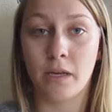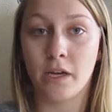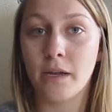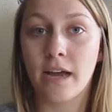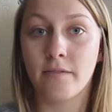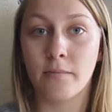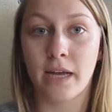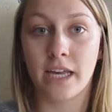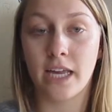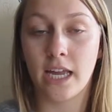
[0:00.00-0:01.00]
We couldn't have them
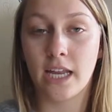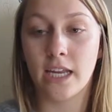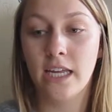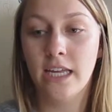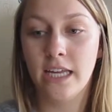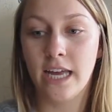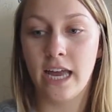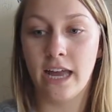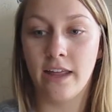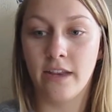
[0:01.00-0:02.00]
back in,
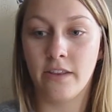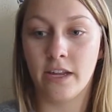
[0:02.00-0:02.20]
and